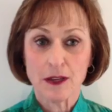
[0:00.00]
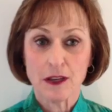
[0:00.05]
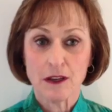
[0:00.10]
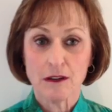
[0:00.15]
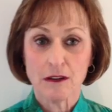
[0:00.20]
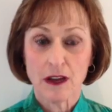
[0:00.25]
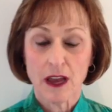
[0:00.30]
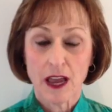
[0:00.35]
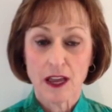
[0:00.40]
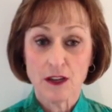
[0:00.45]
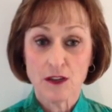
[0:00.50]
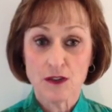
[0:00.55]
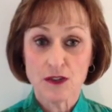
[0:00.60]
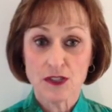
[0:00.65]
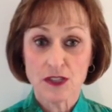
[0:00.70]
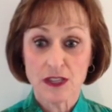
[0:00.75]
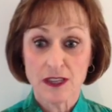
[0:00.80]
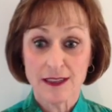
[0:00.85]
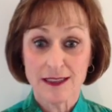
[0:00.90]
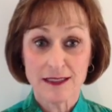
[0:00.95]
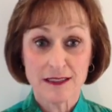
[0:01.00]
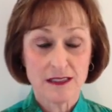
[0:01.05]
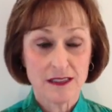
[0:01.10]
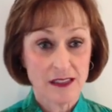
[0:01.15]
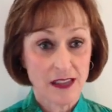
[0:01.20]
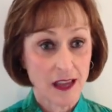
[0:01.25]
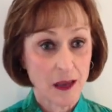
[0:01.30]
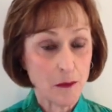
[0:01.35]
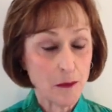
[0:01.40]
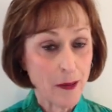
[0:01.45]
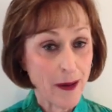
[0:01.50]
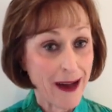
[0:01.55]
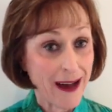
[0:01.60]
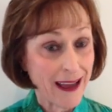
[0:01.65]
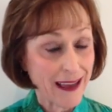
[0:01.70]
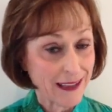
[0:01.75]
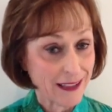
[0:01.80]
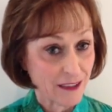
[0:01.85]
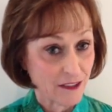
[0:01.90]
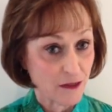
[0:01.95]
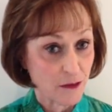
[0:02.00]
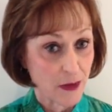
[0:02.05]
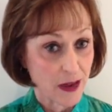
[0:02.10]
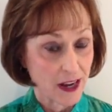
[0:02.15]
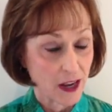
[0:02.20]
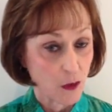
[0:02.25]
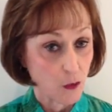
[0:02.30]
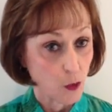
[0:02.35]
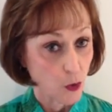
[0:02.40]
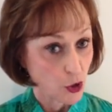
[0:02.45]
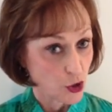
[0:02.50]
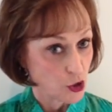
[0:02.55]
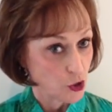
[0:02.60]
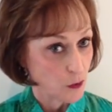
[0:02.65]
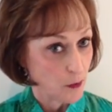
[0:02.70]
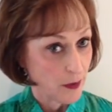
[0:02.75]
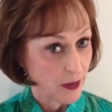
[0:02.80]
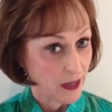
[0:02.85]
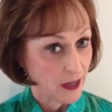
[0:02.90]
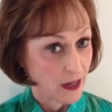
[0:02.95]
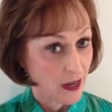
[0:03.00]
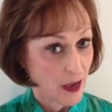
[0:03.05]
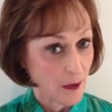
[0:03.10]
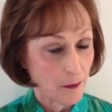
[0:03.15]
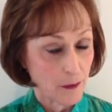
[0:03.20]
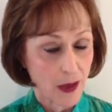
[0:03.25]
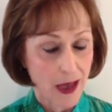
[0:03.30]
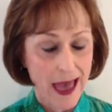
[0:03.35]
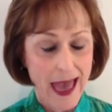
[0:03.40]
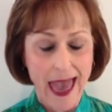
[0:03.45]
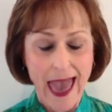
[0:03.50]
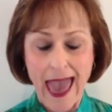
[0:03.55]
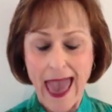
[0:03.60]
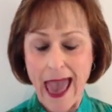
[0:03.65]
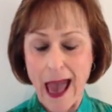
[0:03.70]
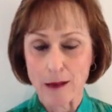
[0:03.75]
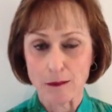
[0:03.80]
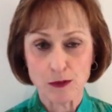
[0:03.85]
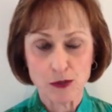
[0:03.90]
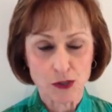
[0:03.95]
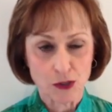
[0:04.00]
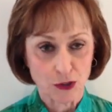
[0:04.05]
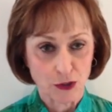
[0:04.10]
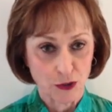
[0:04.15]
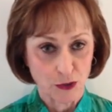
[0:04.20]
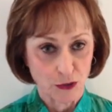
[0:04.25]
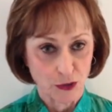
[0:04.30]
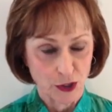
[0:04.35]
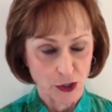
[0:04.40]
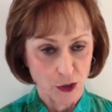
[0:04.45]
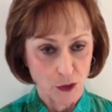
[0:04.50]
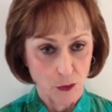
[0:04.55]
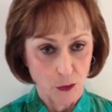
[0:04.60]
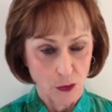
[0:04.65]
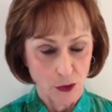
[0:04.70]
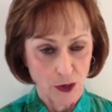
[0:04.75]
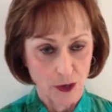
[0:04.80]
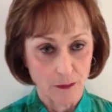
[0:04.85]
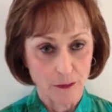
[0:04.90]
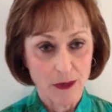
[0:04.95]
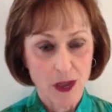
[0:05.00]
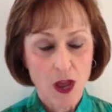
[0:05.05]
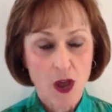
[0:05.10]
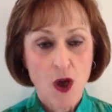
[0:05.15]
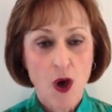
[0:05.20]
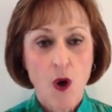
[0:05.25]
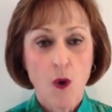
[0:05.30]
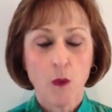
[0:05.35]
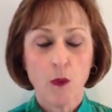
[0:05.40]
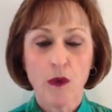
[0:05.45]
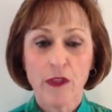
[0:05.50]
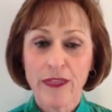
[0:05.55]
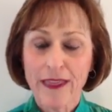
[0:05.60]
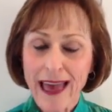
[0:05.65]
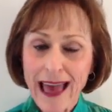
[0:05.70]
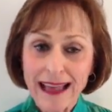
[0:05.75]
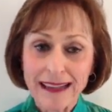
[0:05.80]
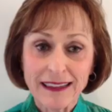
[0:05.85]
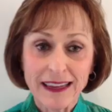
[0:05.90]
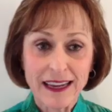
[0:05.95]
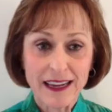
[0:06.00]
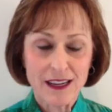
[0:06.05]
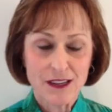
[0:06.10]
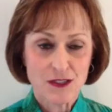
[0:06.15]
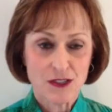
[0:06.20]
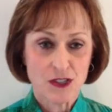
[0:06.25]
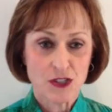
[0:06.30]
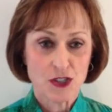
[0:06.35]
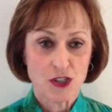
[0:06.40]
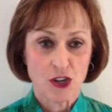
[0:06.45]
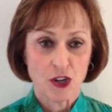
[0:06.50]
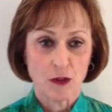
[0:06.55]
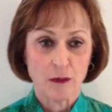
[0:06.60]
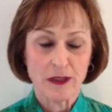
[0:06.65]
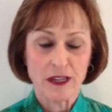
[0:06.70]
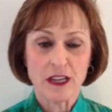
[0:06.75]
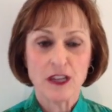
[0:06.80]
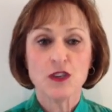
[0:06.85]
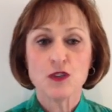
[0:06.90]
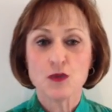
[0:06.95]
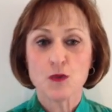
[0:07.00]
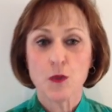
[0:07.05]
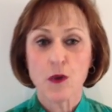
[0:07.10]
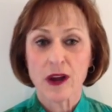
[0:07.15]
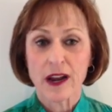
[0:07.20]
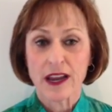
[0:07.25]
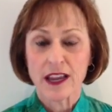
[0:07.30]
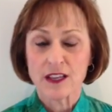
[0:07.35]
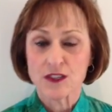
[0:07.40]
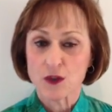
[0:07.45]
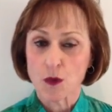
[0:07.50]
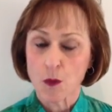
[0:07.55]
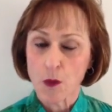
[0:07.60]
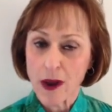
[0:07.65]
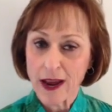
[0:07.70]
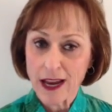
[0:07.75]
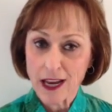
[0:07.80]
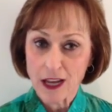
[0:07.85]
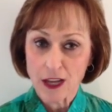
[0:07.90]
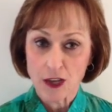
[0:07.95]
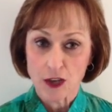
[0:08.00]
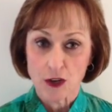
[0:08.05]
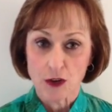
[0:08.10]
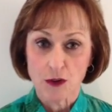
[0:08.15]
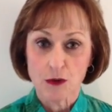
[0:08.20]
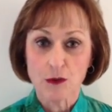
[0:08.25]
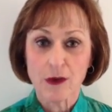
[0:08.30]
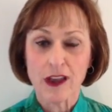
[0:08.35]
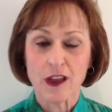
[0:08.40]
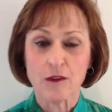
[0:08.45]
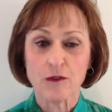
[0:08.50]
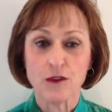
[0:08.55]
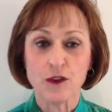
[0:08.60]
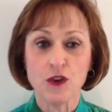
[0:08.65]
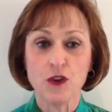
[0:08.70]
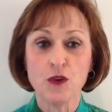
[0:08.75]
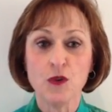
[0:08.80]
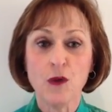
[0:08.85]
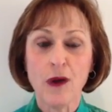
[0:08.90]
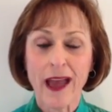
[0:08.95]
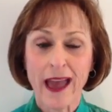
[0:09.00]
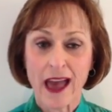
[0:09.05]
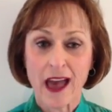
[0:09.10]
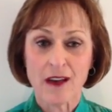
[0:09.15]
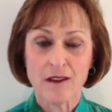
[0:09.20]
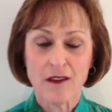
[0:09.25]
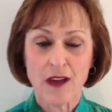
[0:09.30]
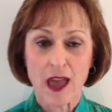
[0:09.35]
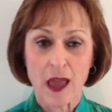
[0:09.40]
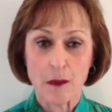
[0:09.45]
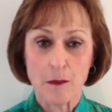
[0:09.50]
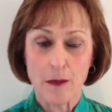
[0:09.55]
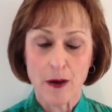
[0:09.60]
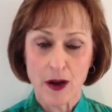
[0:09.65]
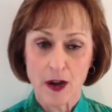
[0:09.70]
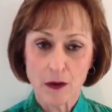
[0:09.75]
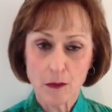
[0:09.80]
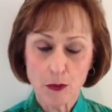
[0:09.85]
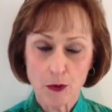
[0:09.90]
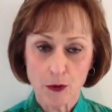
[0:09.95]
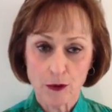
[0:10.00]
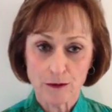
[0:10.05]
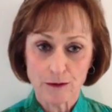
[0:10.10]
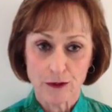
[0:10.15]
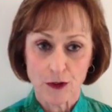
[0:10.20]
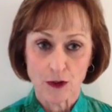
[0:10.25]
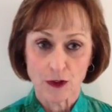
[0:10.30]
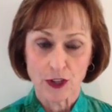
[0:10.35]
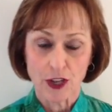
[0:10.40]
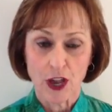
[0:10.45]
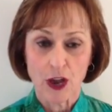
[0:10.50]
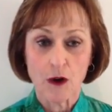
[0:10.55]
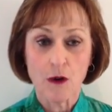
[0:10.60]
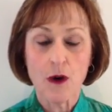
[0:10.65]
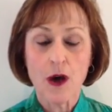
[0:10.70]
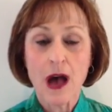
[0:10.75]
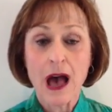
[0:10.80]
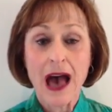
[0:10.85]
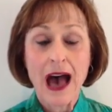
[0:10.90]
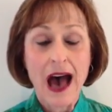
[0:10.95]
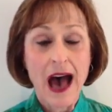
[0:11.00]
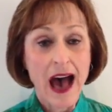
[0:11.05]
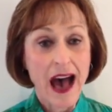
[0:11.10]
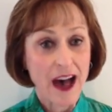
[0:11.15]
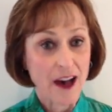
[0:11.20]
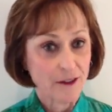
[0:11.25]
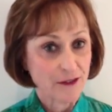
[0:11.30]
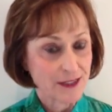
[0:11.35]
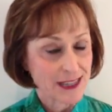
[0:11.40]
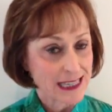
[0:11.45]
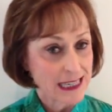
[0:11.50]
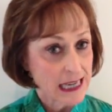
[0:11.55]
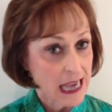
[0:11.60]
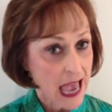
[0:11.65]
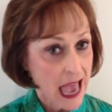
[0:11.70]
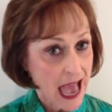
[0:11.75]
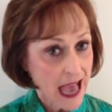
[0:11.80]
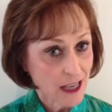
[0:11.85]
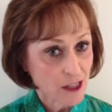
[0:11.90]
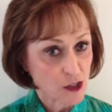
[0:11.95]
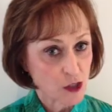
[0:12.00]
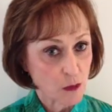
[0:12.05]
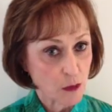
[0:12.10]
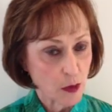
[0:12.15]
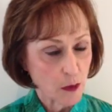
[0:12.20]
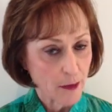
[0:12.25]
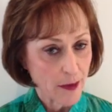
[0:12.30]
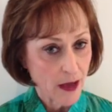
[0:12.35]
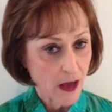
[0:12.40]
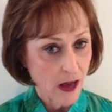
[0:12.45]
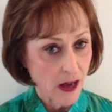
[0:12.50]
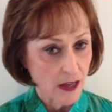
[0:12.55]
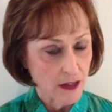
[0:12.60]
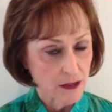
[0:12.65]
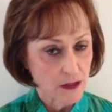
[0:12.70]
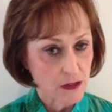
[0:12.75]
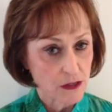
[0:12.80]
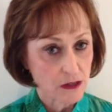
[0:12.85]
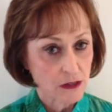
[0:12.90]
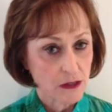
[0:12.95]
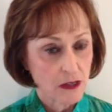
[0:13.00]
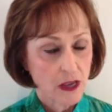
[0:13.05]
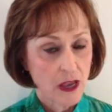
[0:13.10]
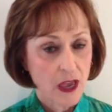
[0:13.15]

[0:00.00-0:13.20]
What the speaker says: of year and you see the same pile of money? Would you pick it up? Absolutely you would. Well, that, ladies and gentlemen, is what is awaiting you if you have a bond portfolio of taxable bonds.